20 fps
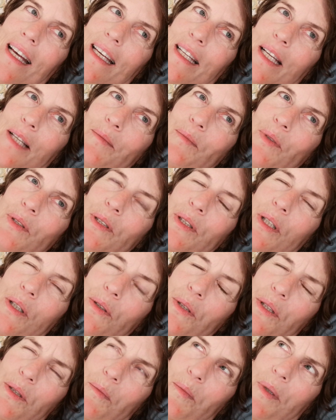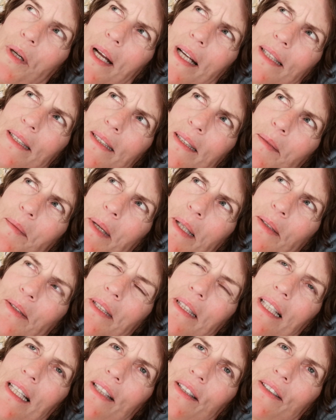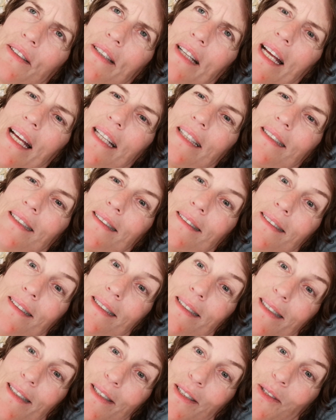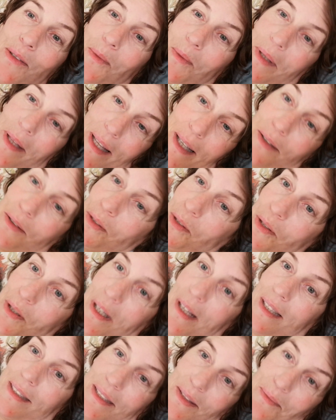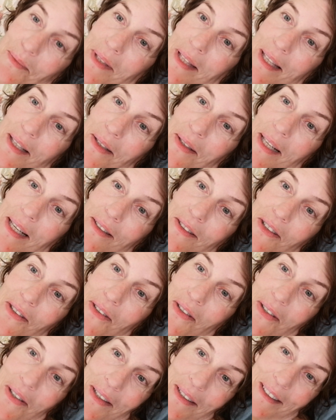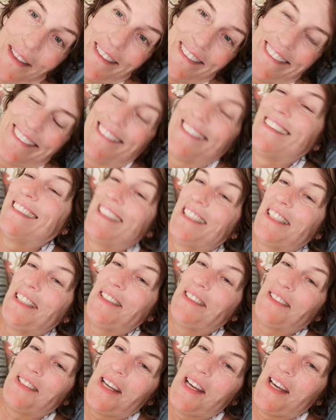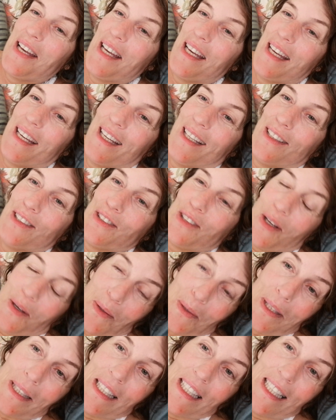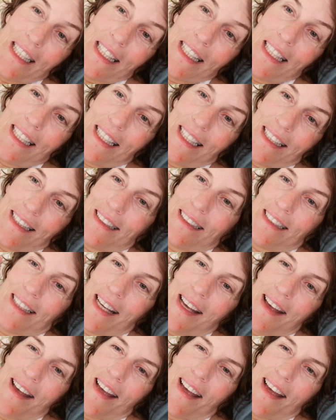And I'm so surprised I'm out the other end. And this is without drugs and without alcohol. This is totally clean.